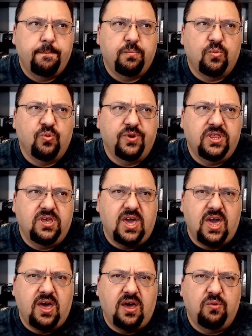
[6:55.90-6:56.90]

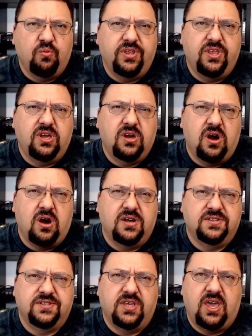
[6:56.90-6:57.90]
really
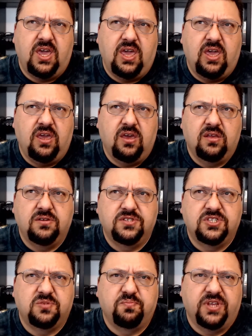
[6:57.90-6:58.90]
caused a
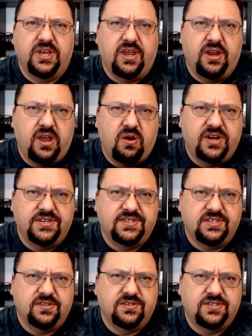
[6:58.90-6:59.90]
split in how I
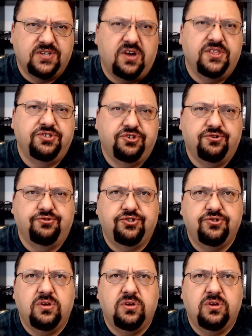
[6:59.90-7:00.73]
saw the church.